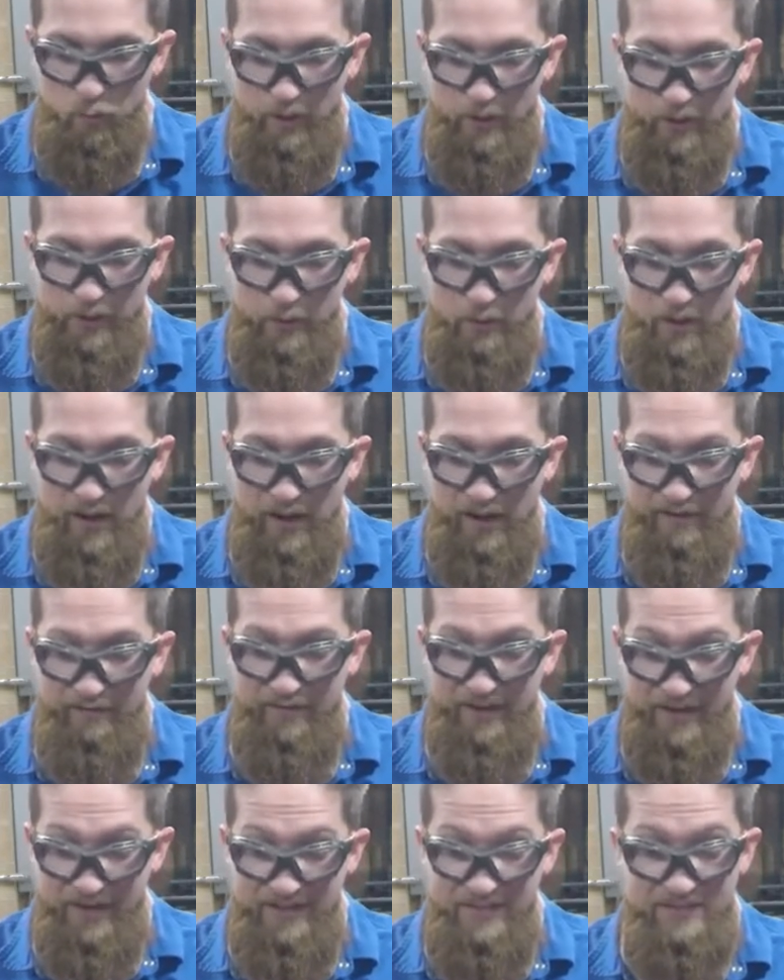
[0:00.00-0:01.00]
where you have
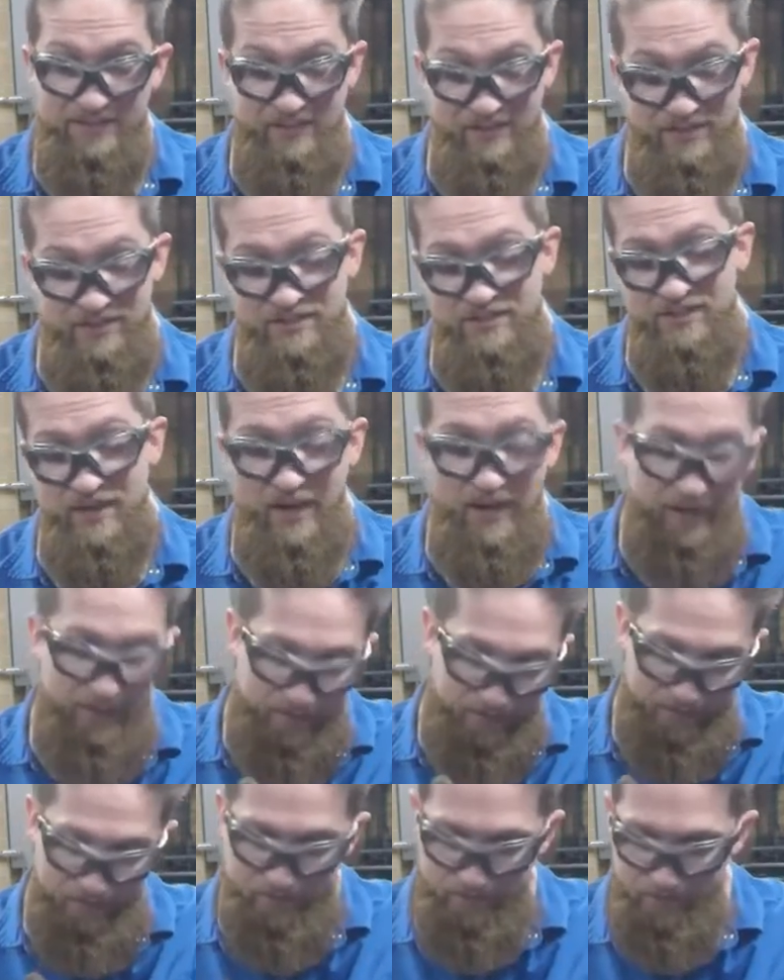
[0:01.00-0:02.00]
a
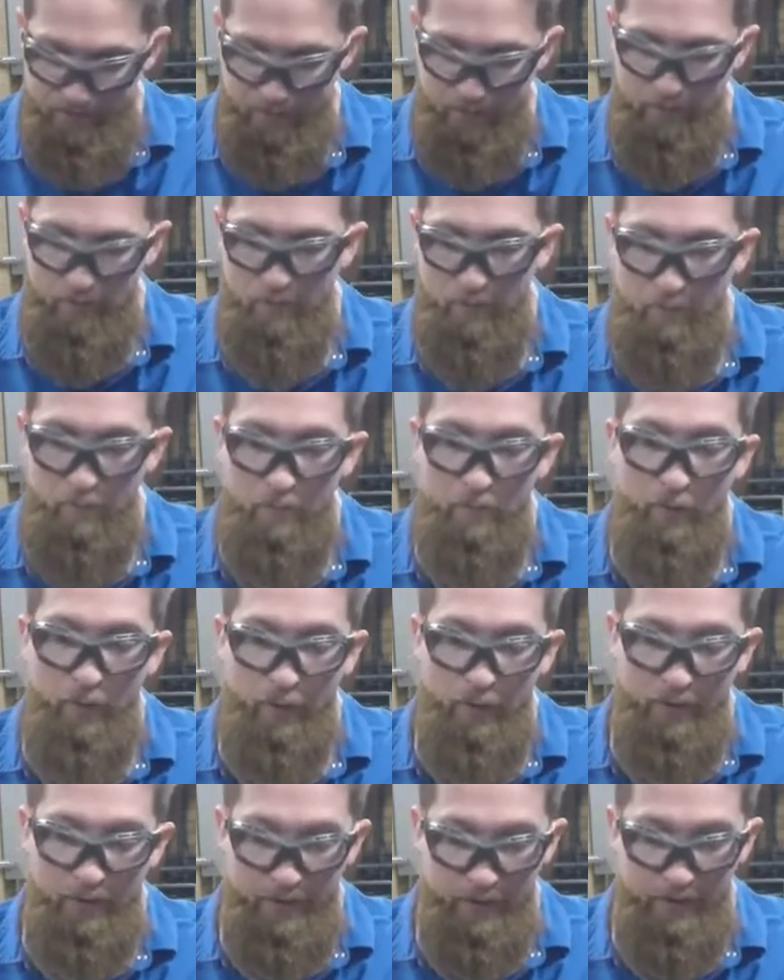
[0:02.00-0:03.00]
sustained
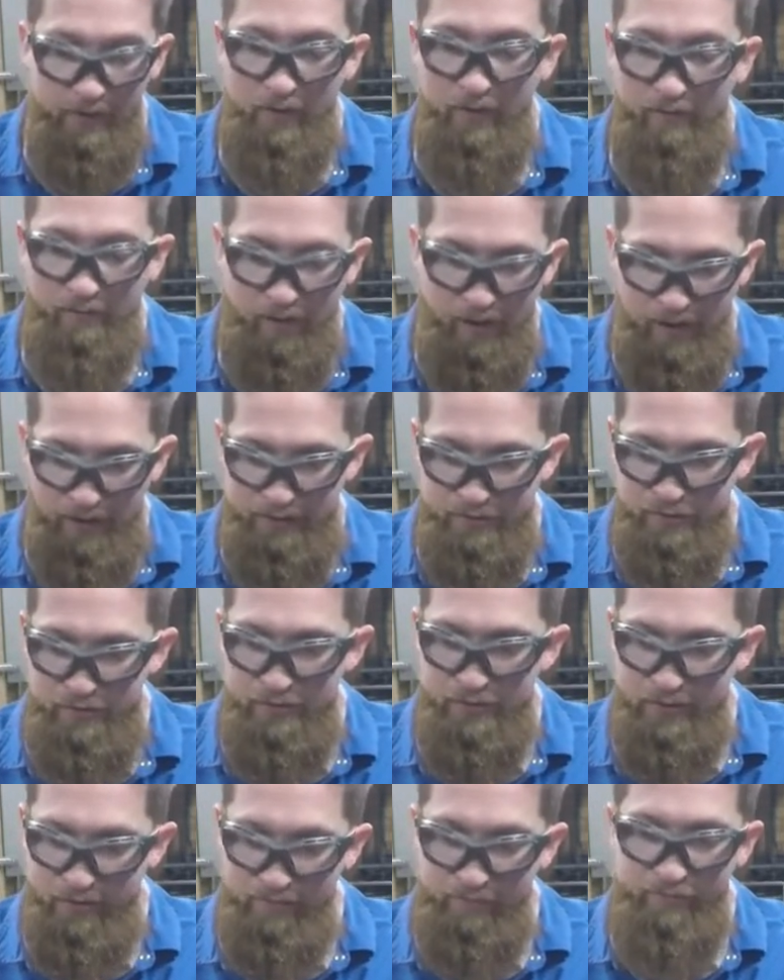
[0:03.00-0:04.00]
burning of
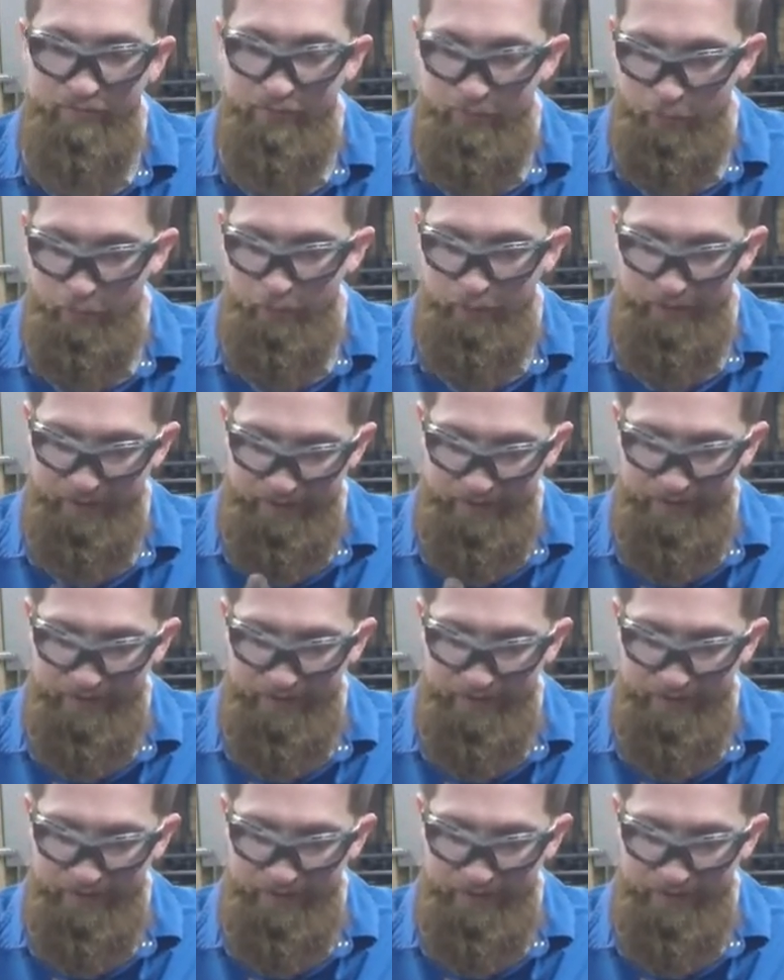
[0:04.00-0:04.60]
oxygen and fuel